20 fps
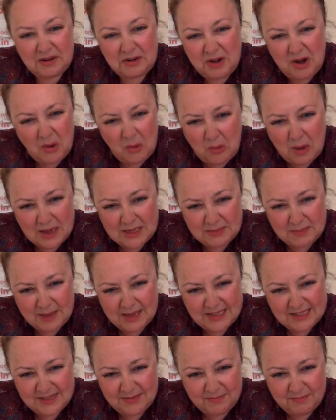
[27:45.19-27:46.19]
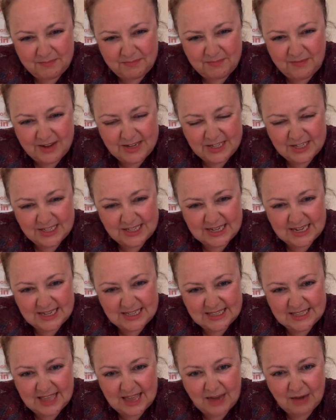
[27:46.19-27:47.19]
Not always makes your veggies
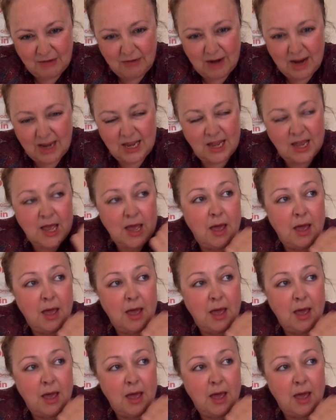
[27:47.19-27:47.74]
taste that great.